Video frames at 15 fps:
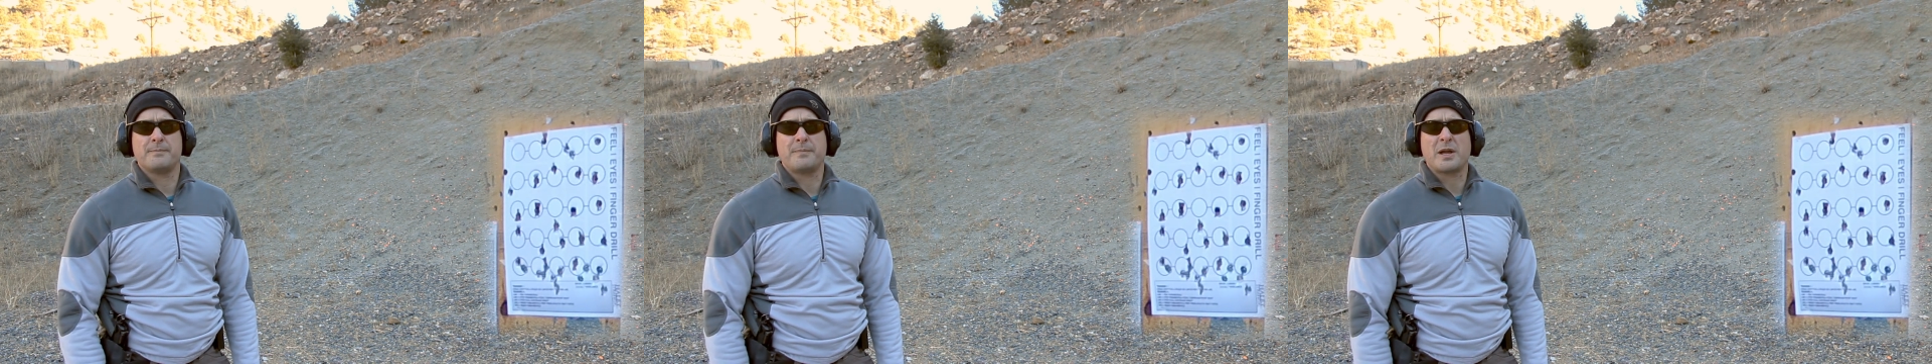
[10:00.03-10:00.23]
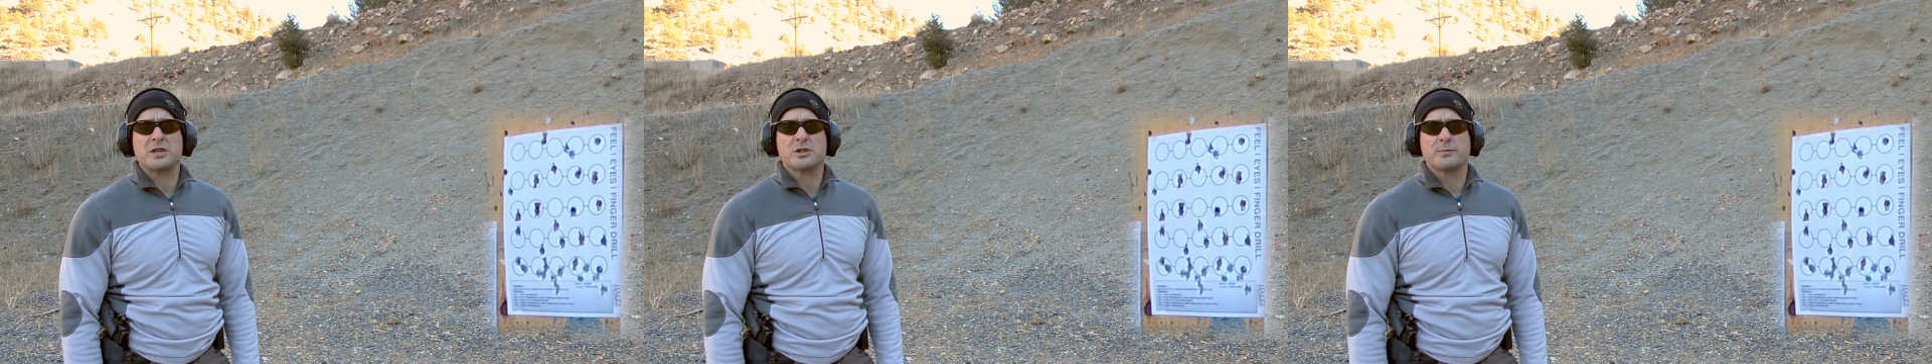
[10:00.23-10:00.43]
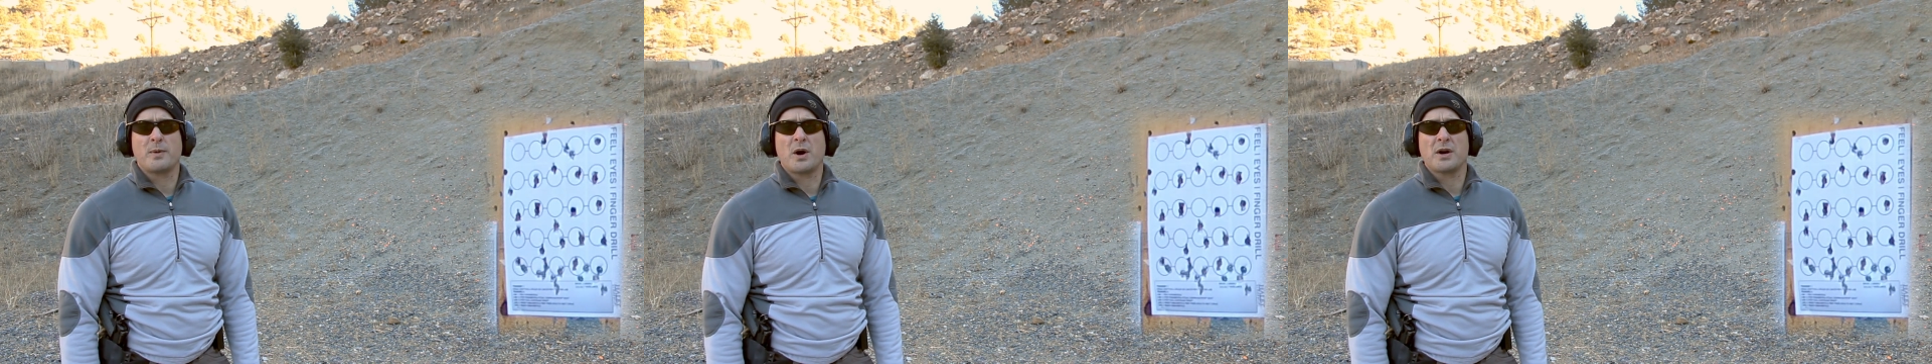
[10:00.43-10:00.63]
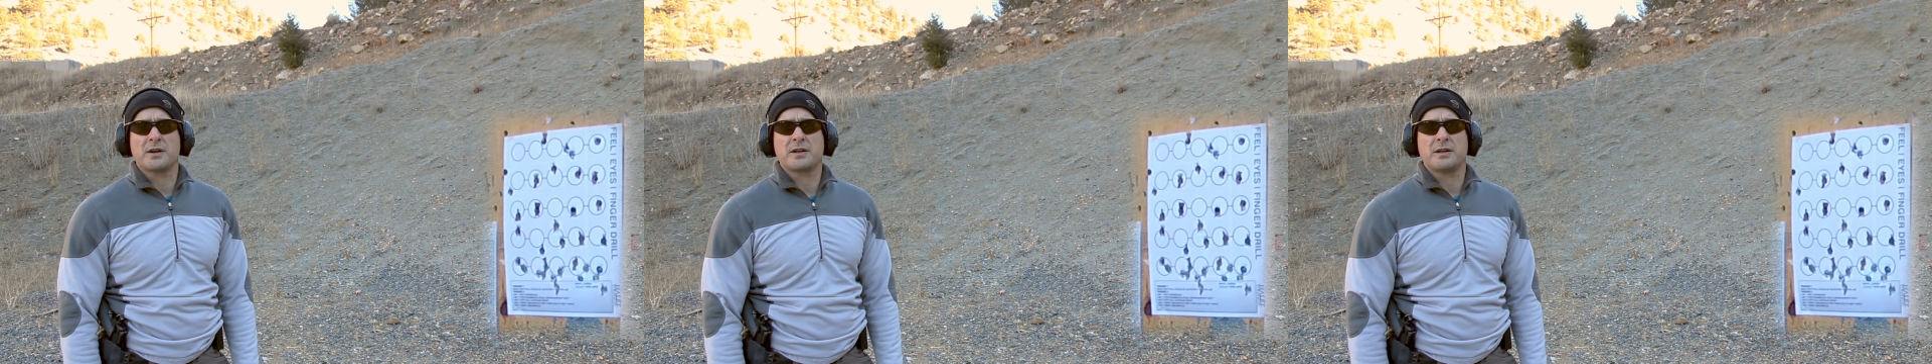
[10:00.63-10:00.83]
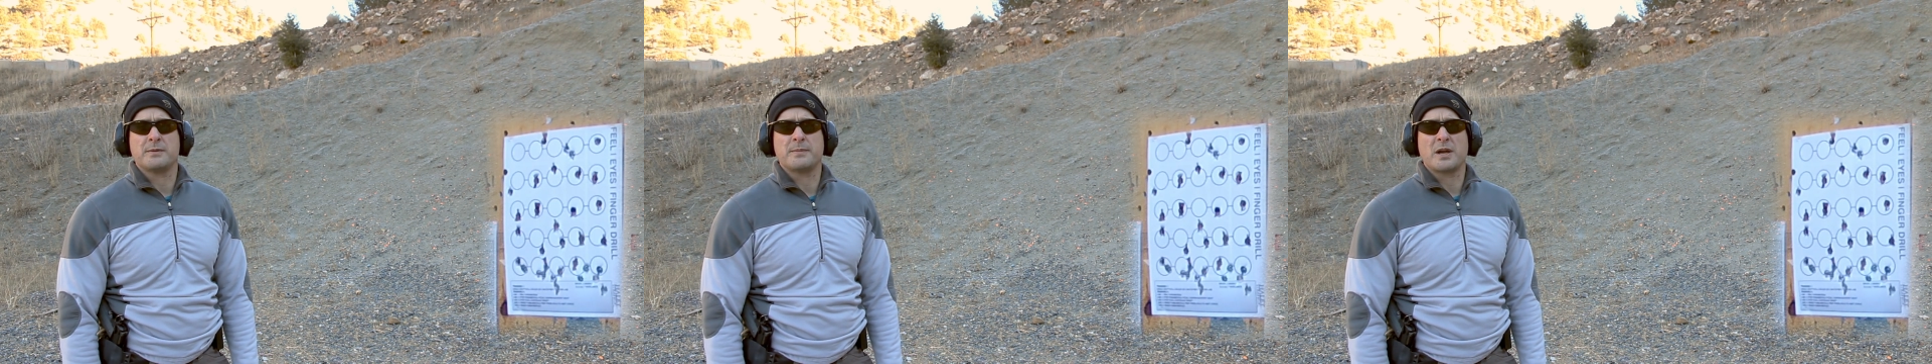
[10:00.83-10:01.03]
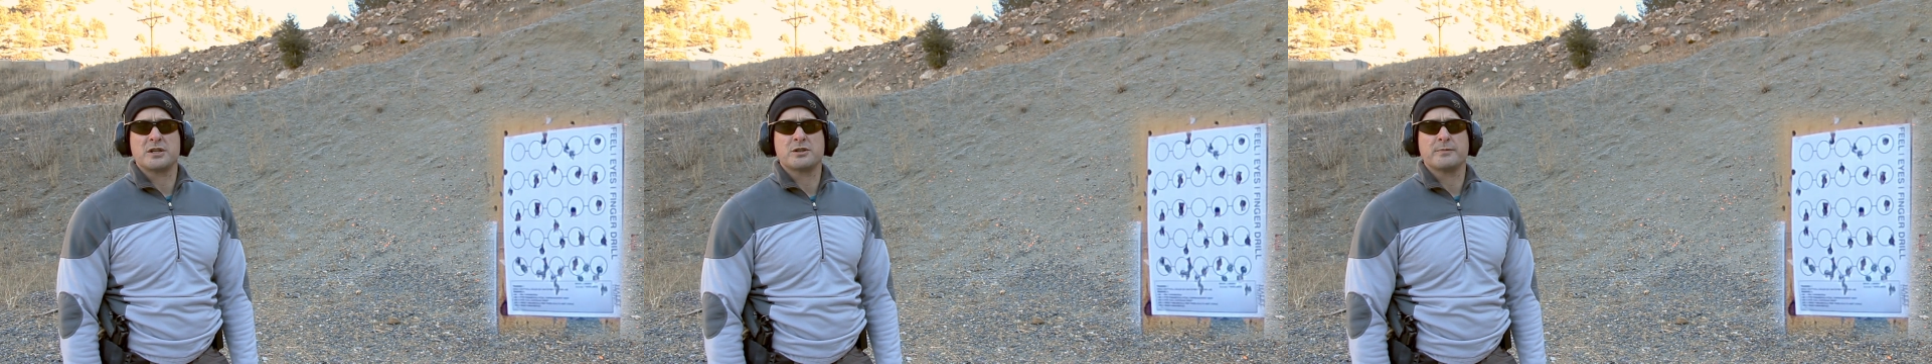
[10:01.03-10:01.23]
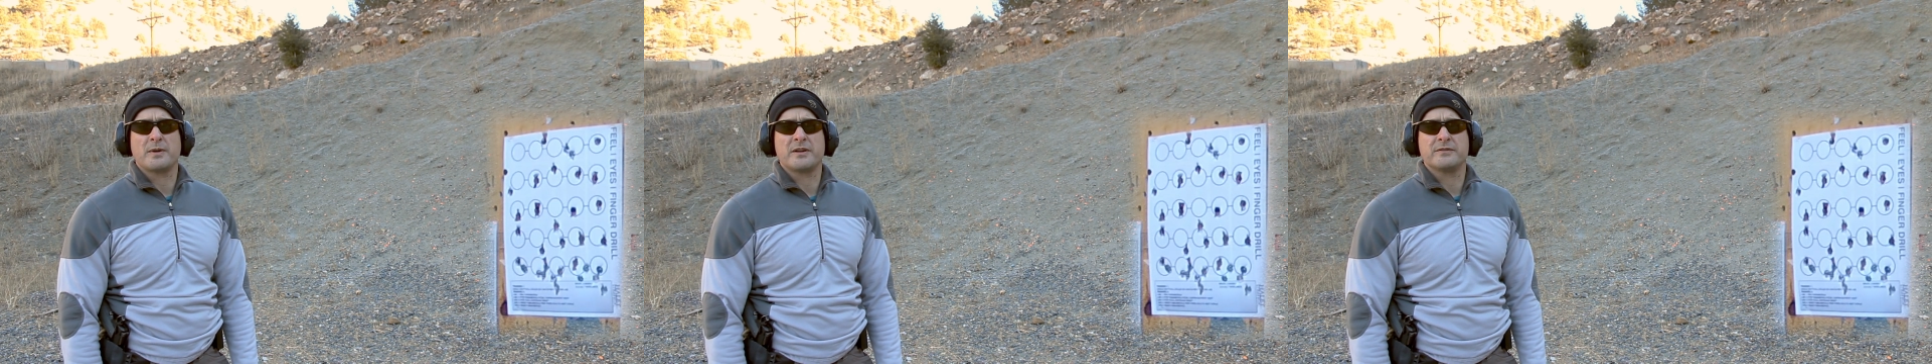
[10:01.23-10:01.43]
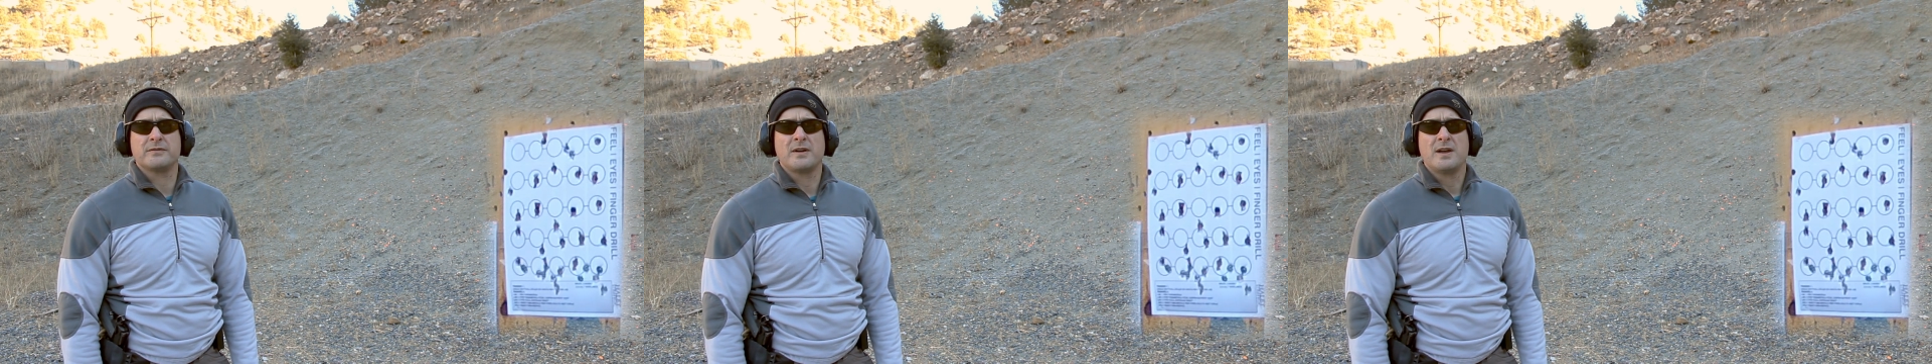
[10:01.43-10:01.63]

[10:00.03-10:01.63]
benchmark and a measurement